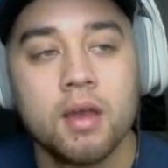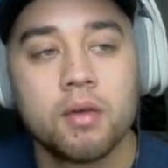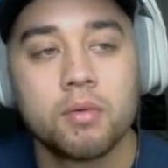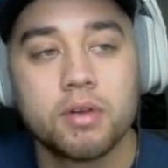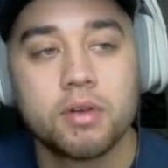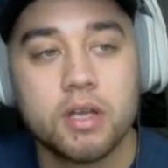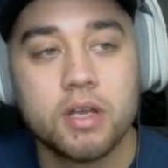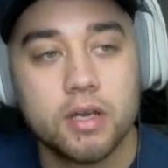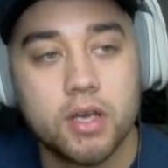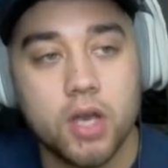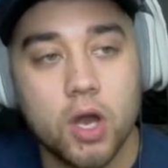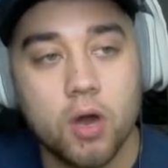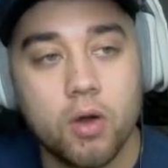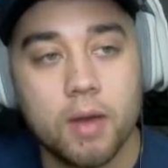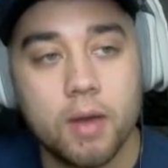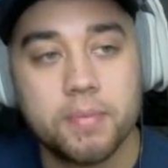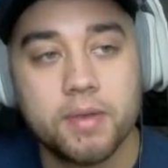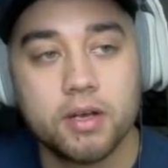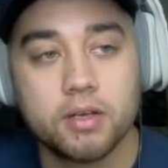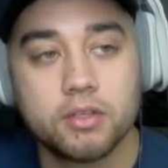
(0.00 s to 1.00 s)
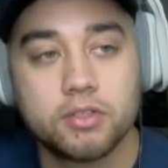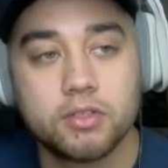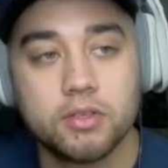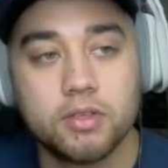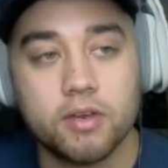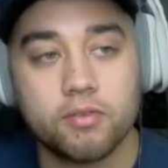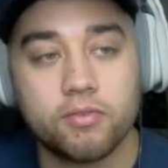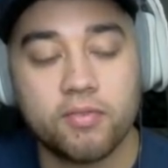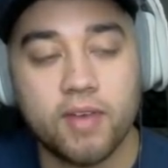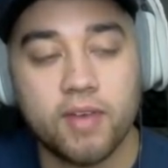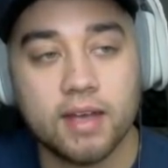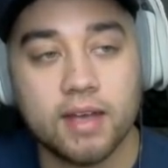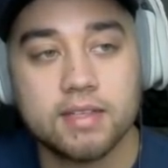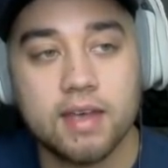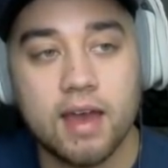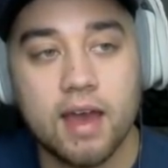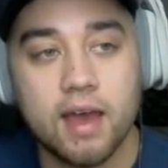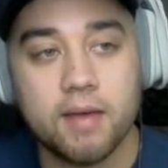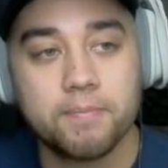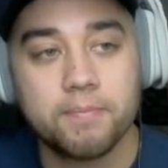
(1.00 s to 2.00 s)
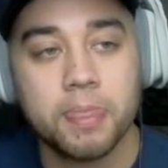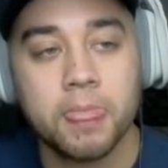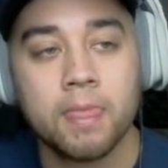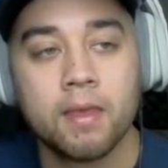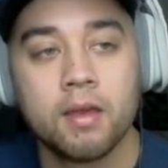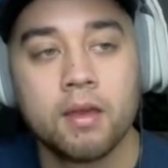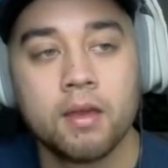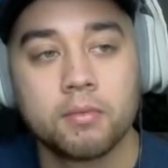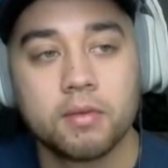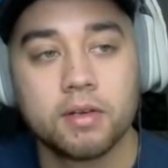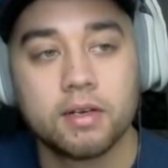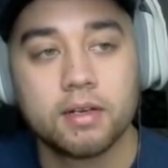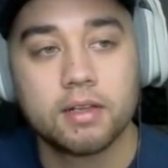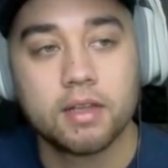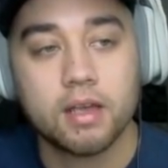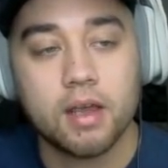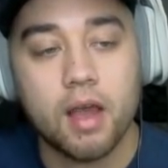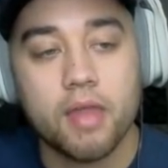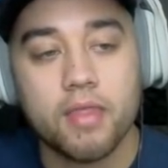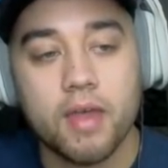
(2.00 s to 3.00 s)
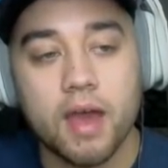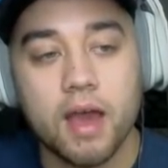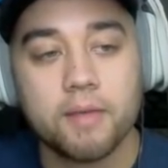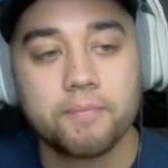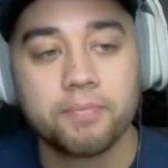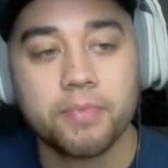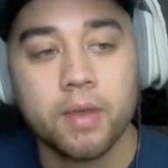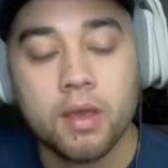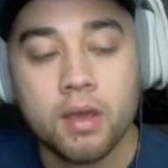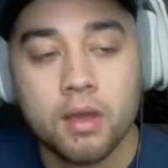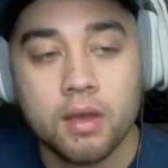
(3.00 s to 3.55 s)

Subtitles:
We're going to go up here to the effect tab. We're going to click on that.